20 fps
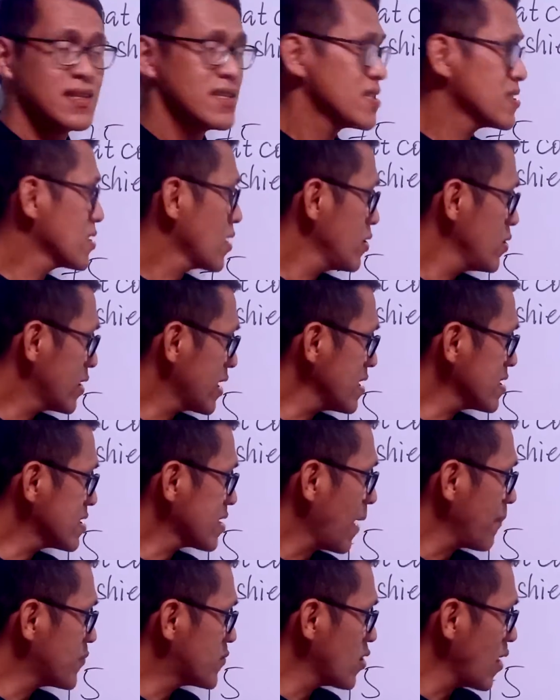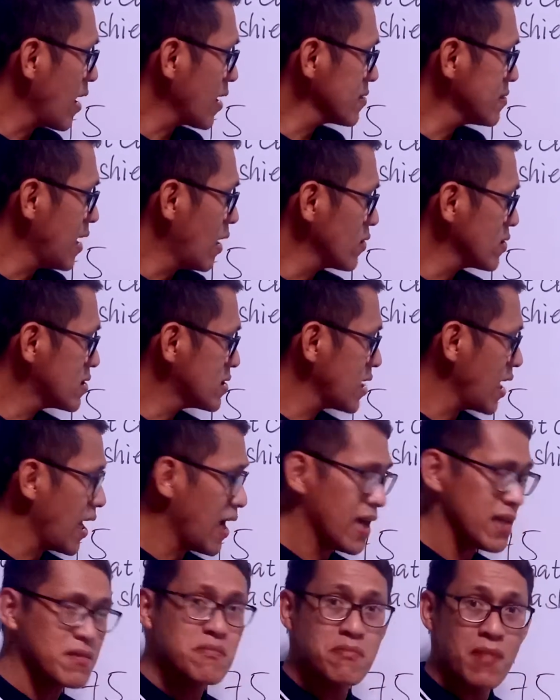So you can subtract now
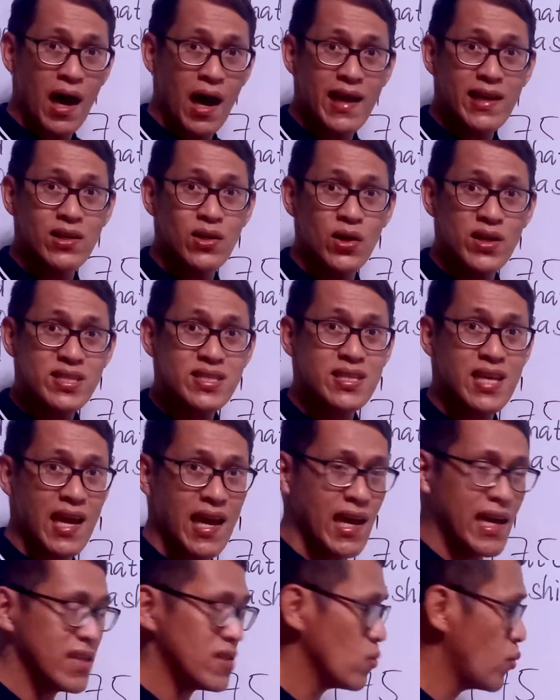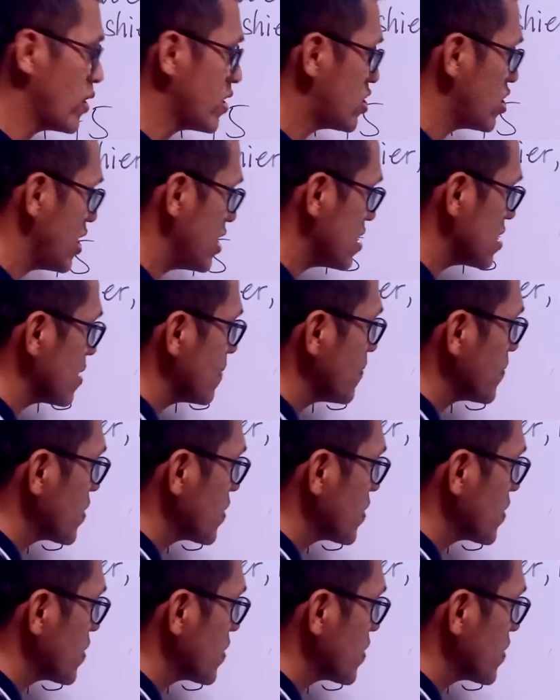10 minus 8, which is